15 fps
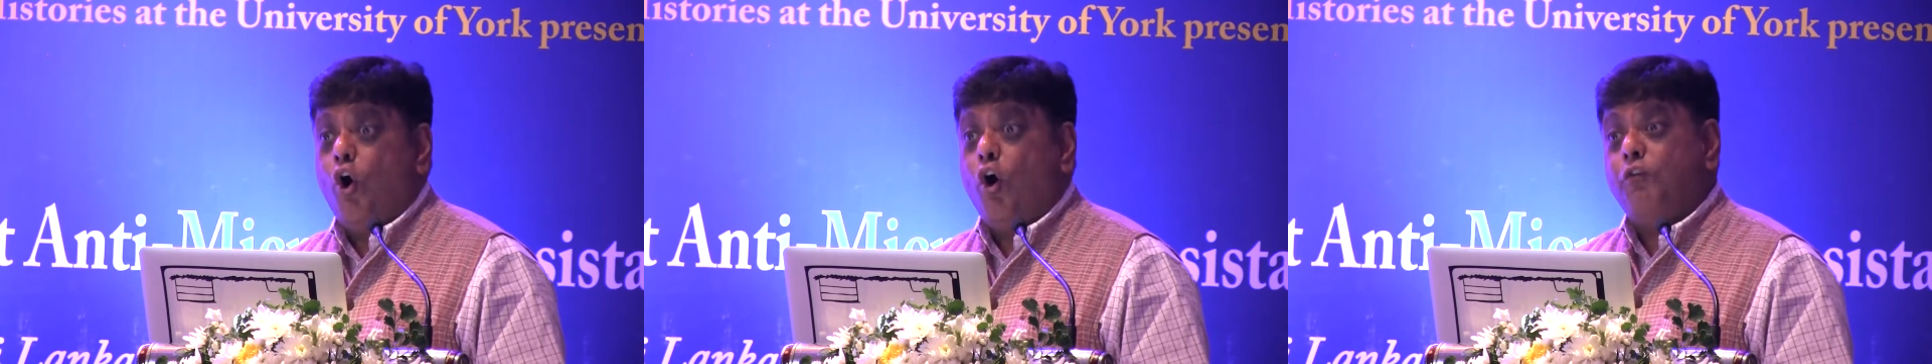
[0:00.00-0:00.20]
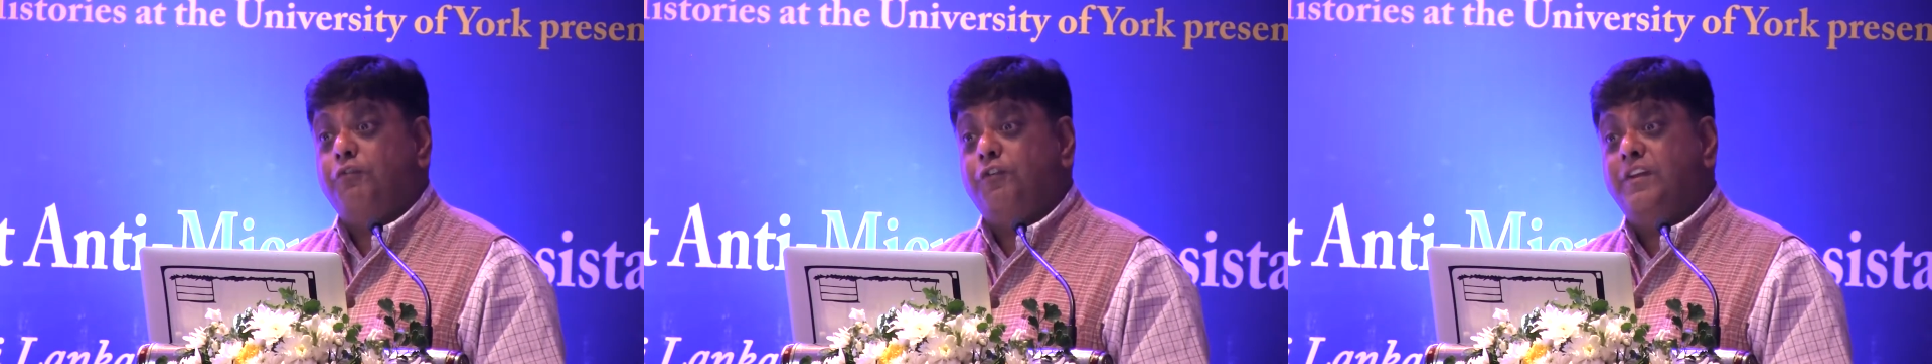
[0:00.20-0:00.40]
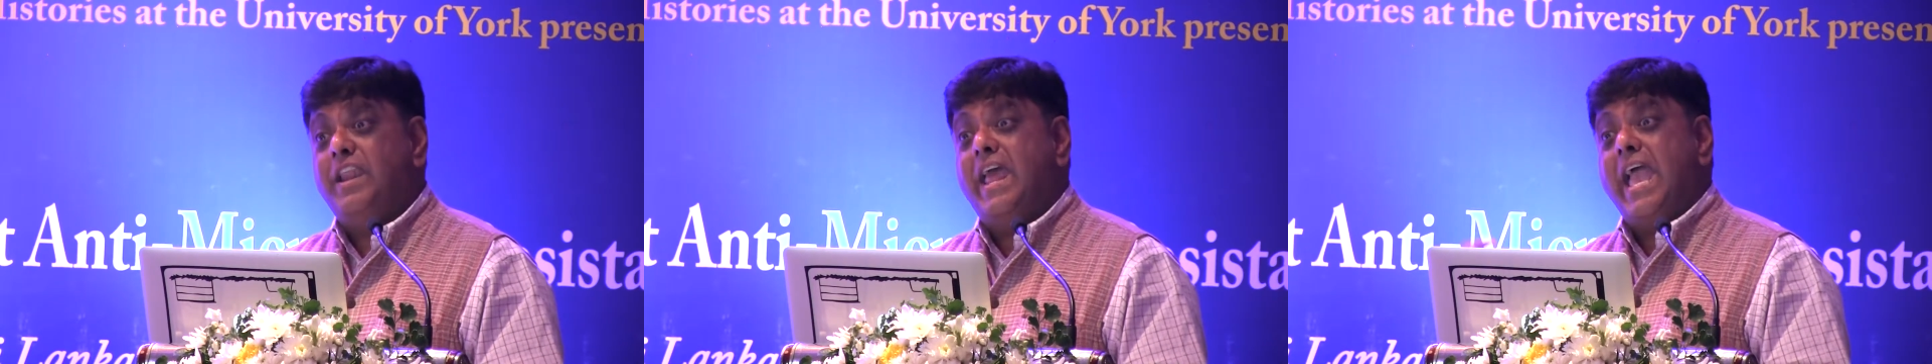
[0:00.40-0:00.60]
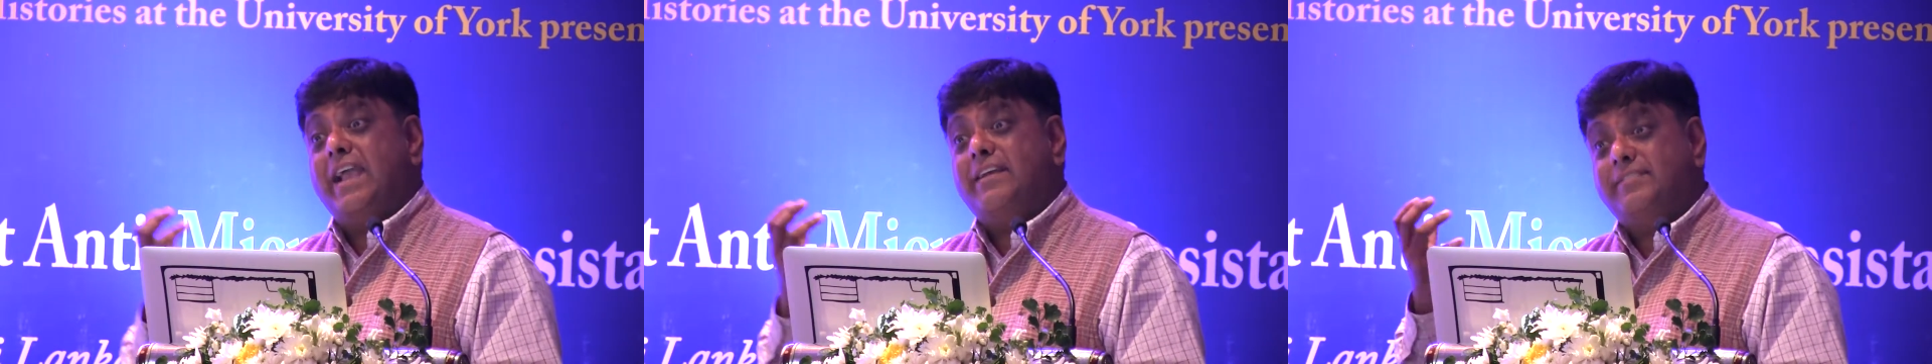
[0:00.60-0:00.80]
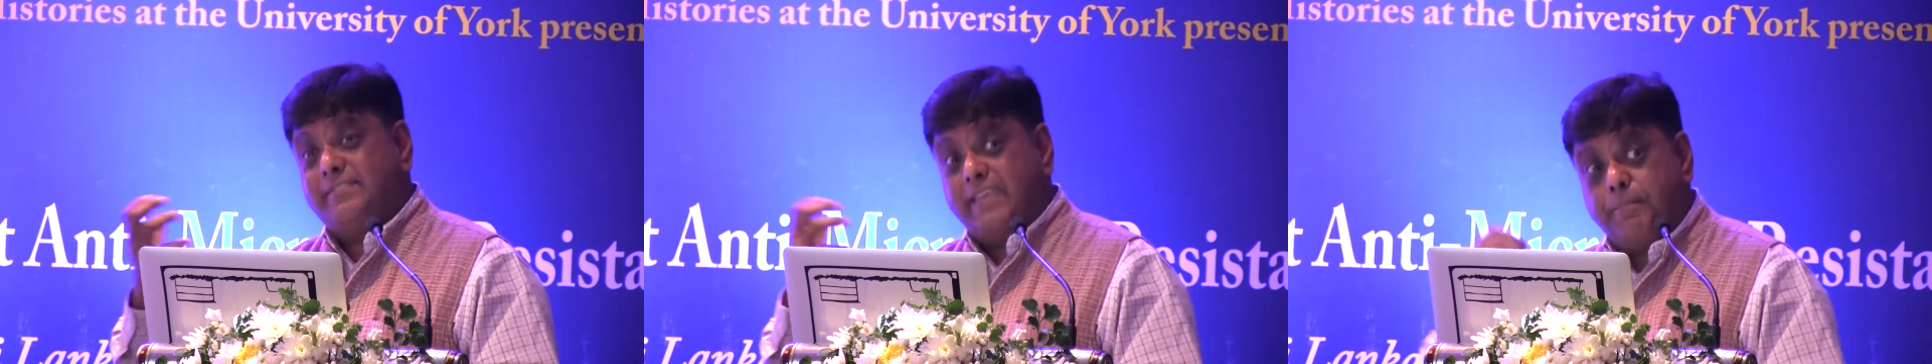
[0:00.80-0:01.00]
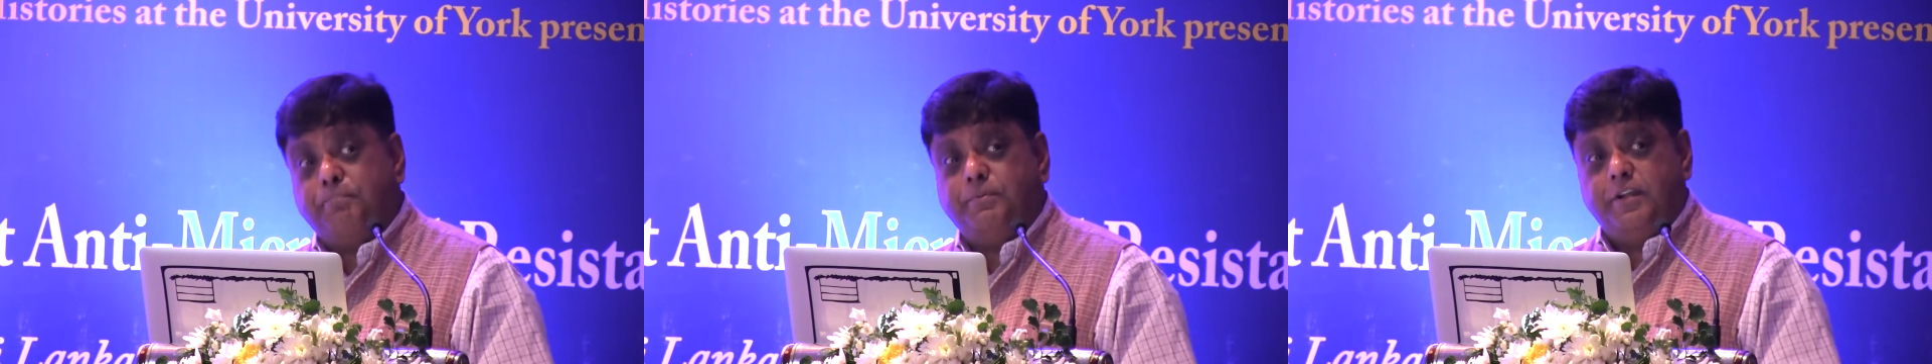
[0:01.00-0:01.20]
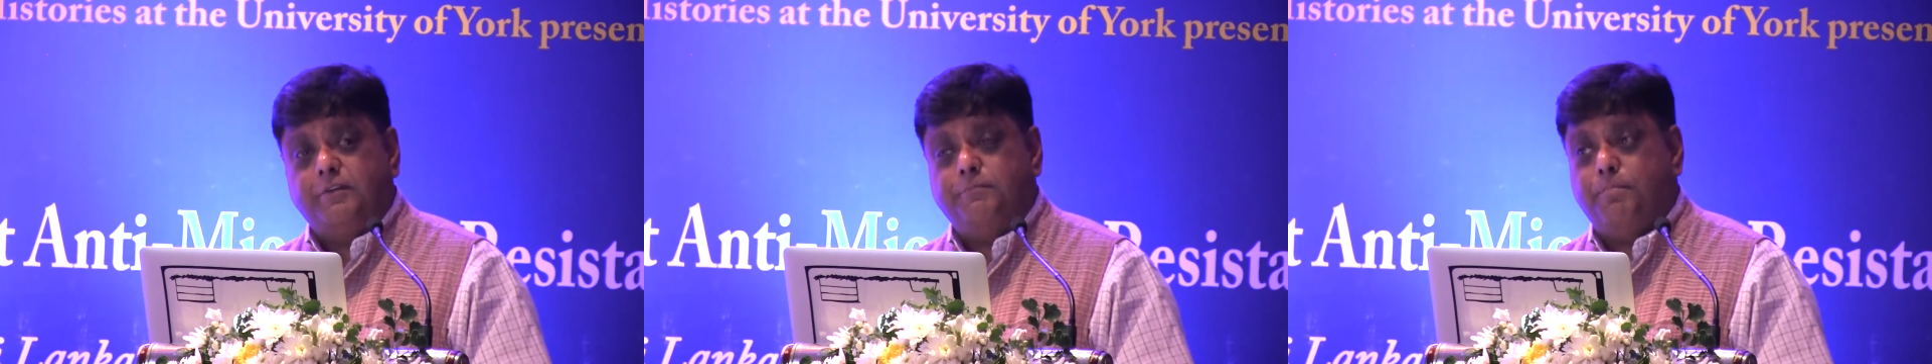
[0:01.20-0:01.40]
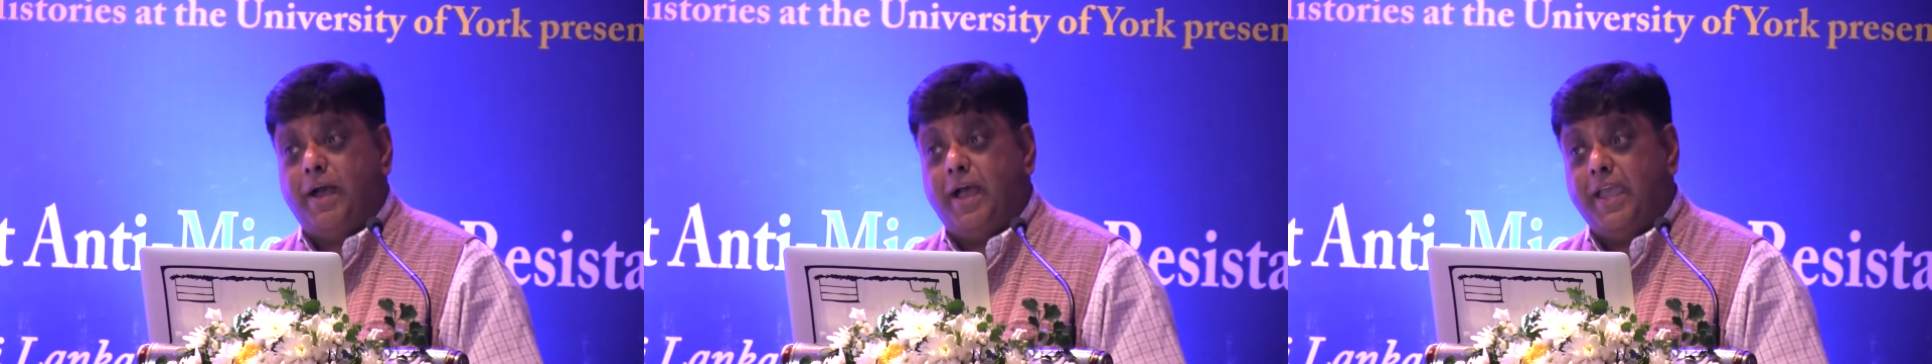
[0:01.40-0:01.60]
often
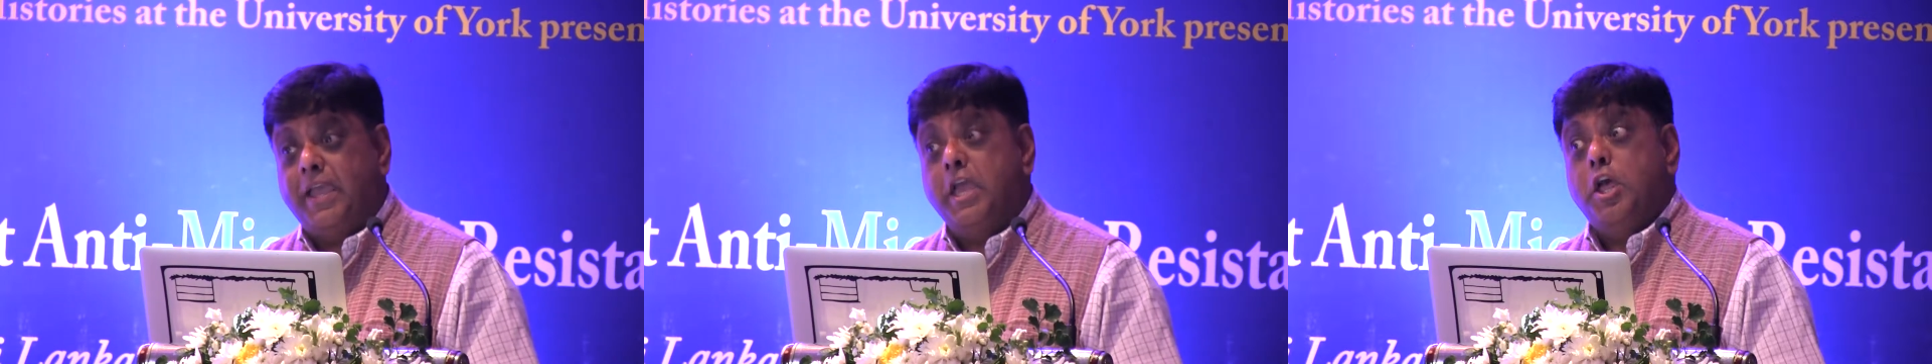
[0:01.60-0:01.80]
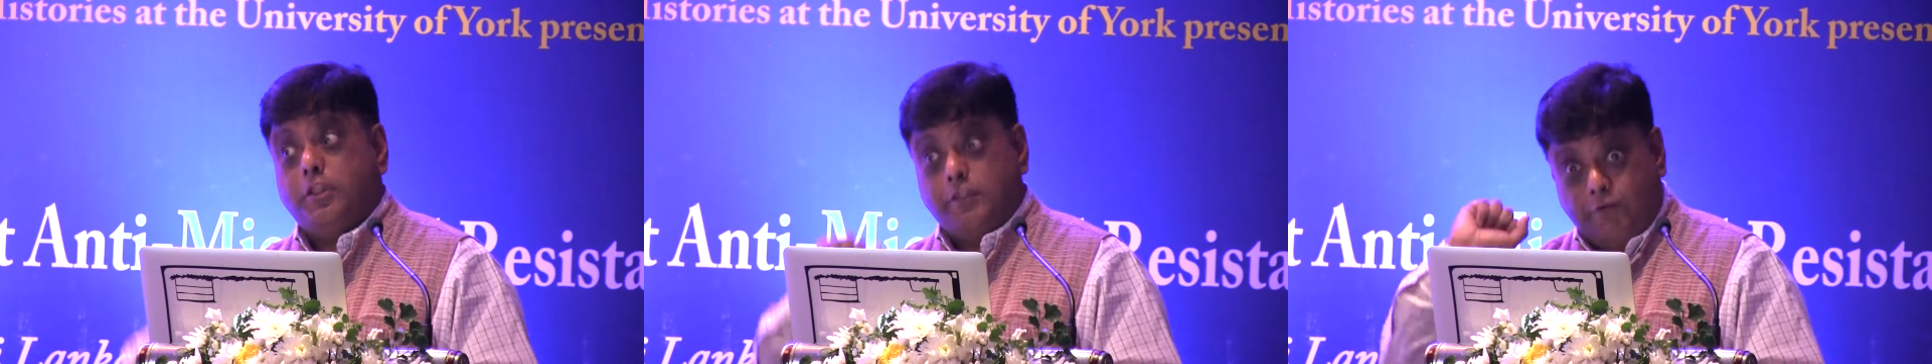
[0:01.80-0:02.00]
accepted by